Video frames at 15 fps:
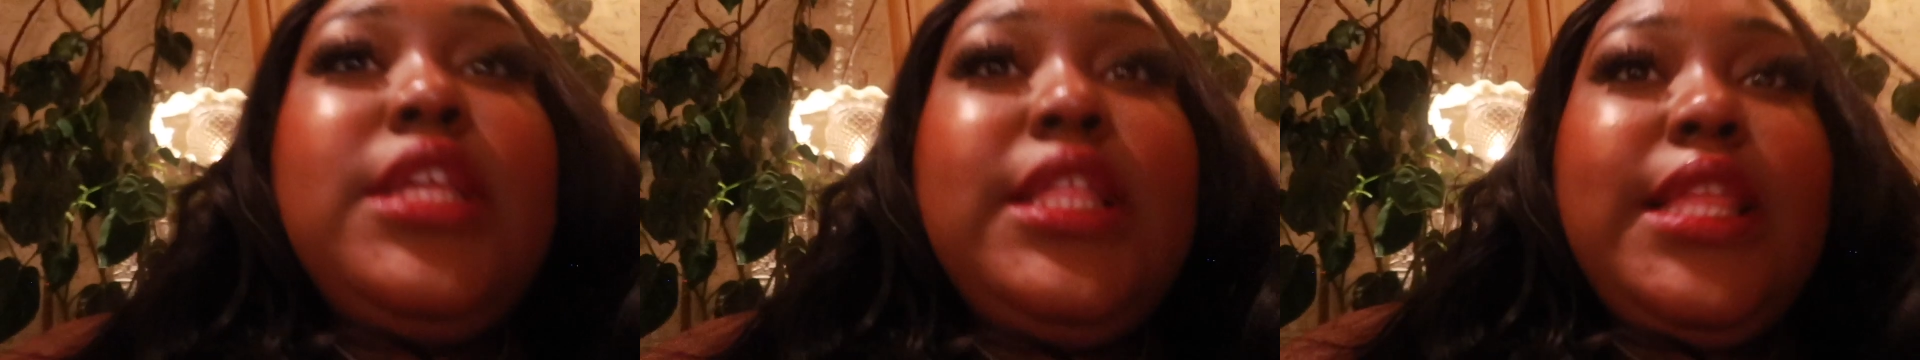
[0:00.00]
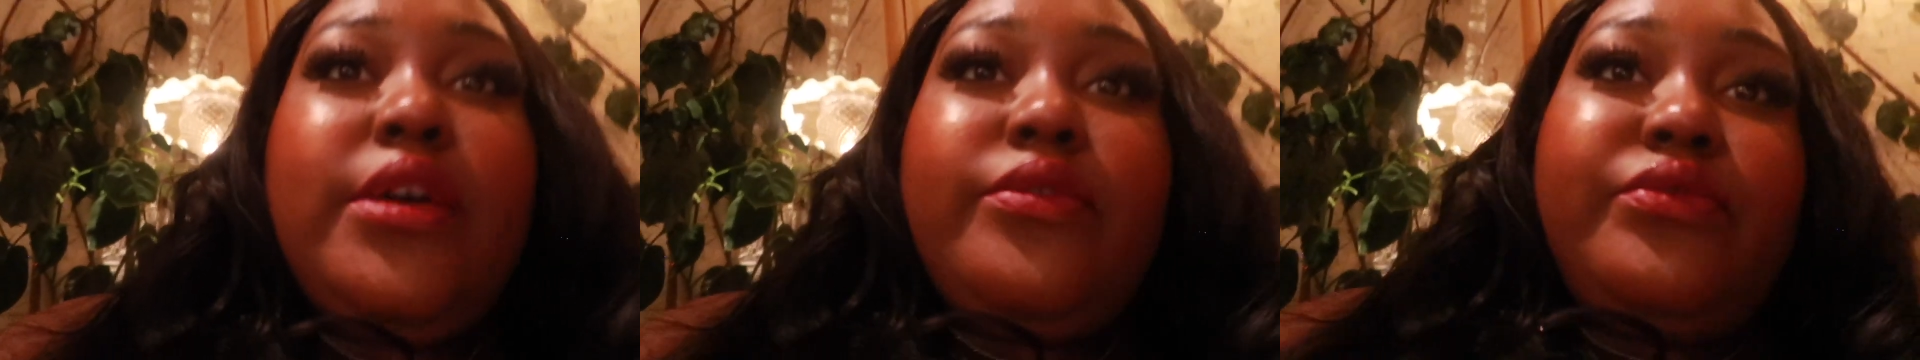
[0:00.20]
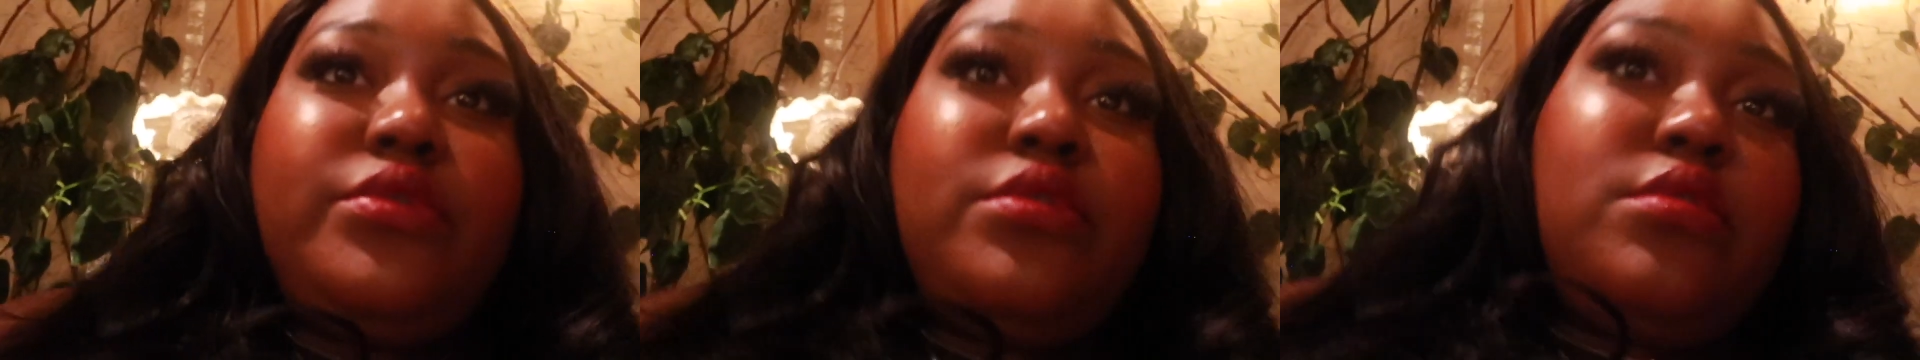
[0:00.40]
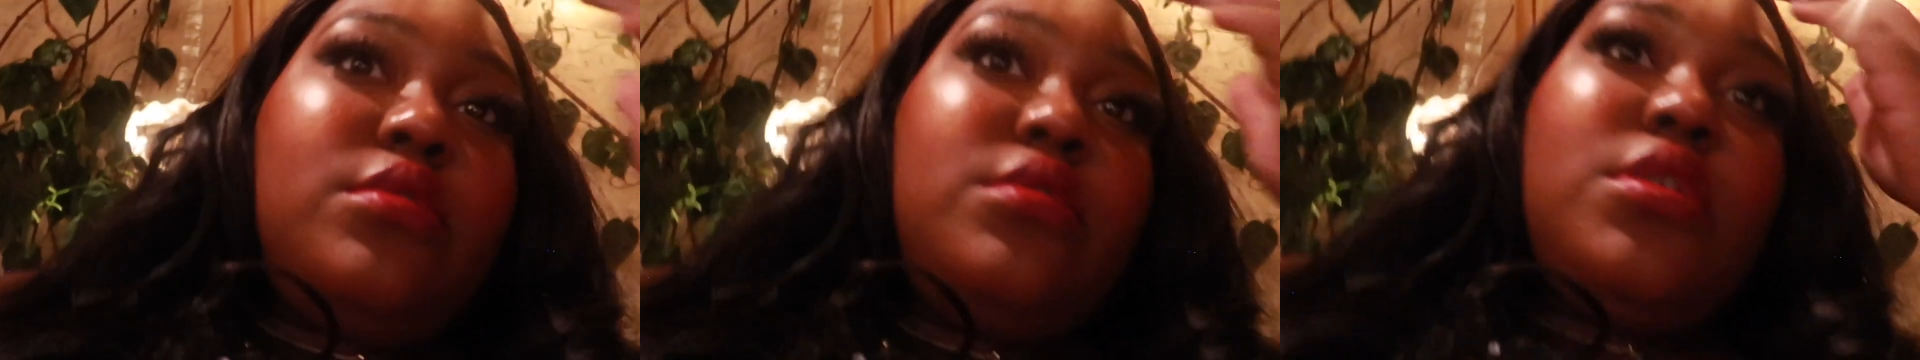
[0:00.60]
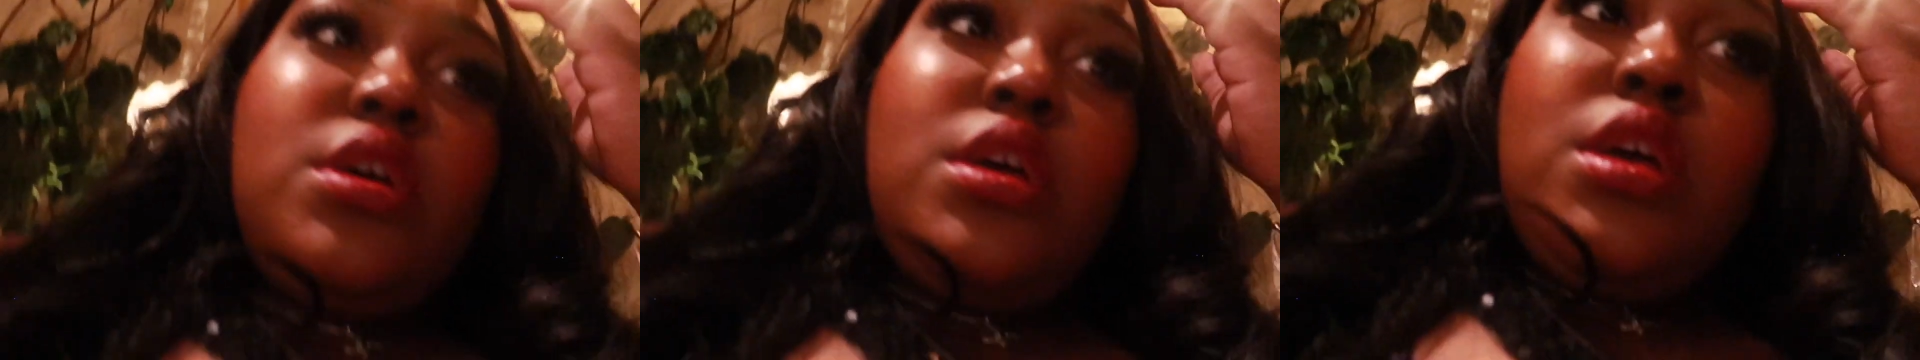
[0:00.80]
11
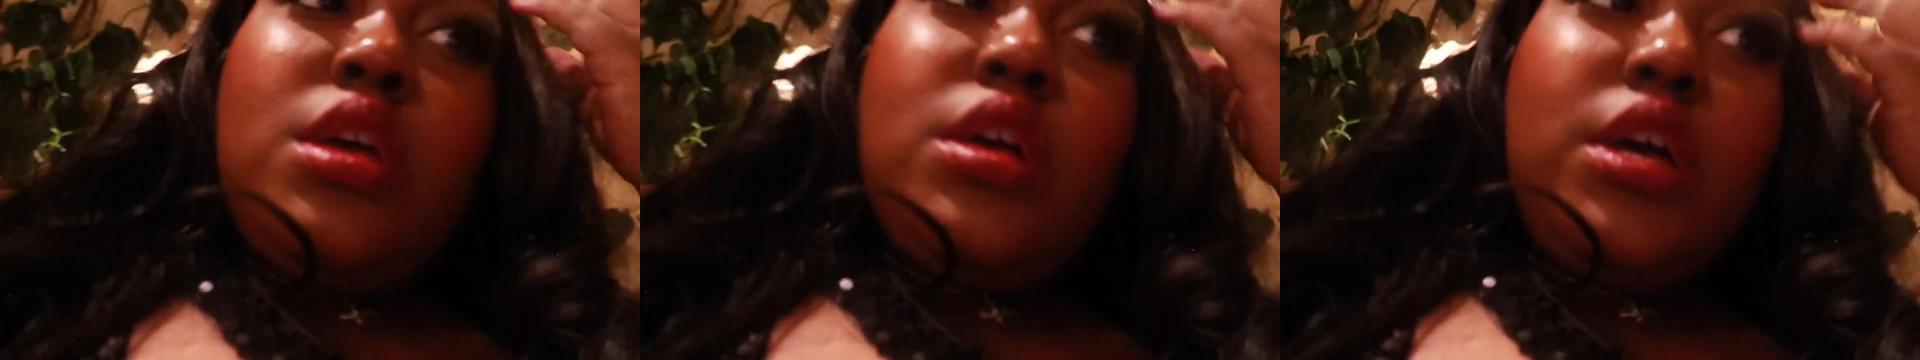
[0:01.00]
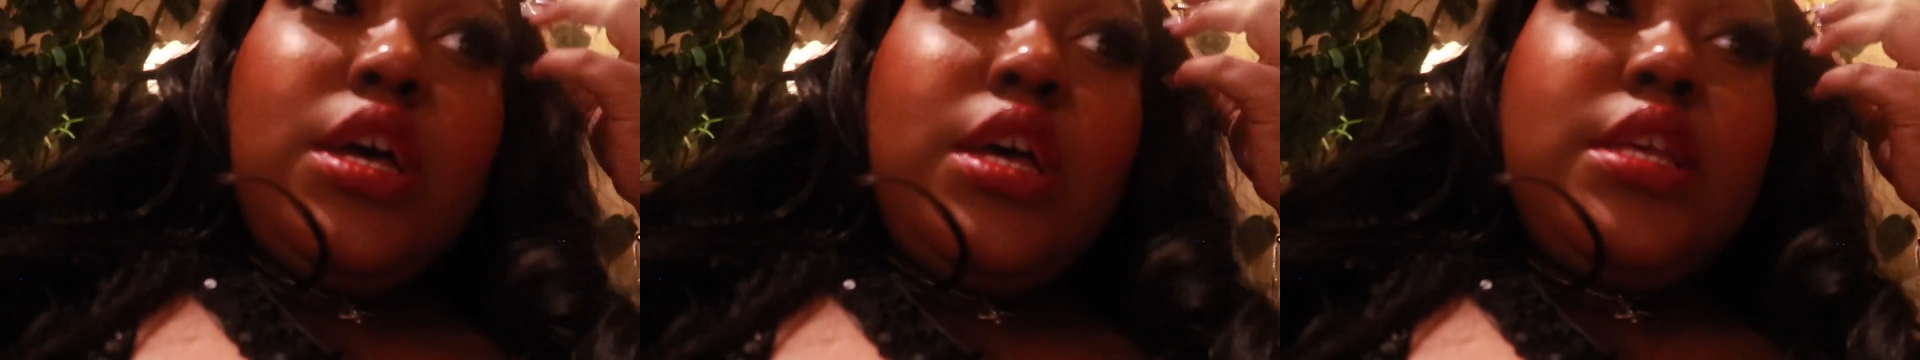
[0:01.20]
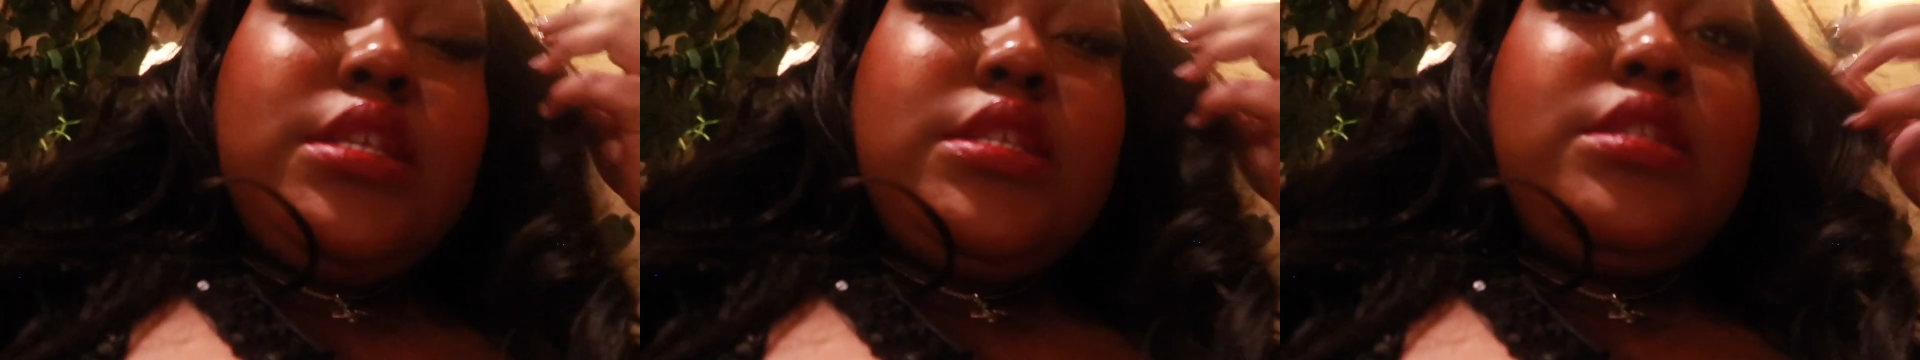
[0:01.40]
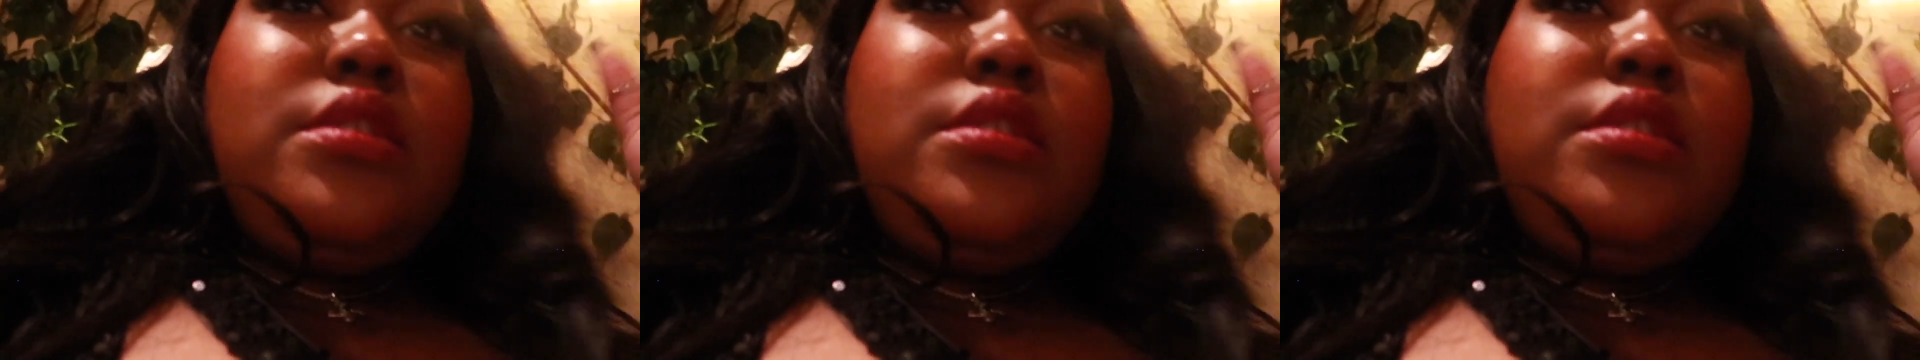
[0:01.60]
because